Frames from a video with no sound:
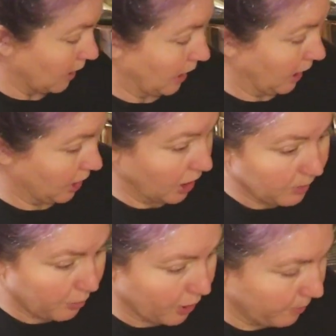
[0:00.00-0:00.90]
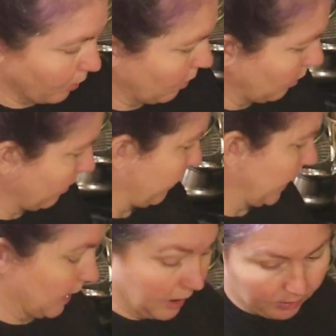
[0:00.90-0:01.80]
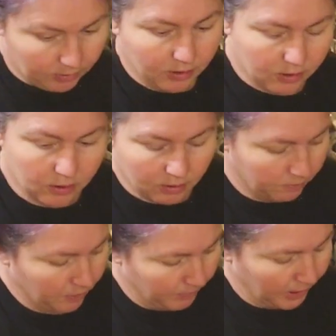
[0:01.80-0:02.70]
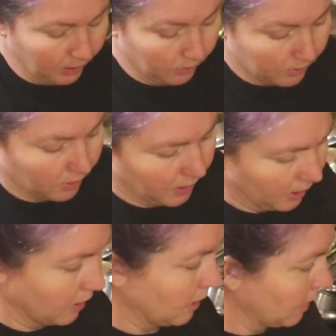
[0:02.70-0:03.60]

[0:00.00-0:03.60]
And I didn't put a bowl or plate down. That's but my counter's clean.